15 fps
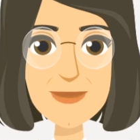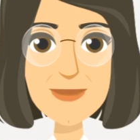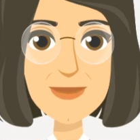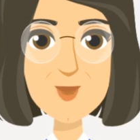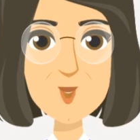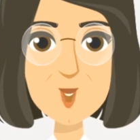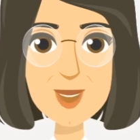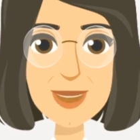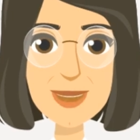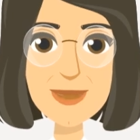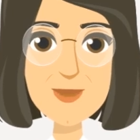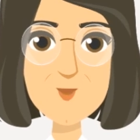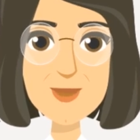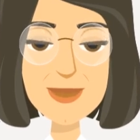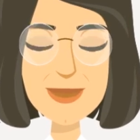Log
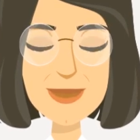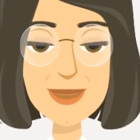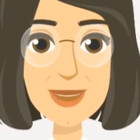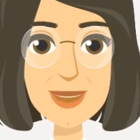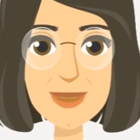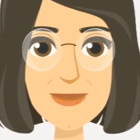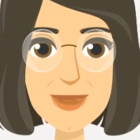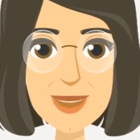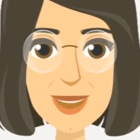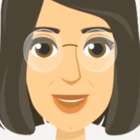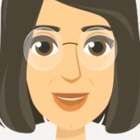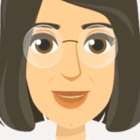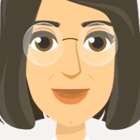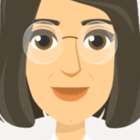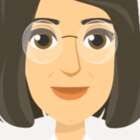into My
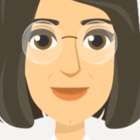CFIA,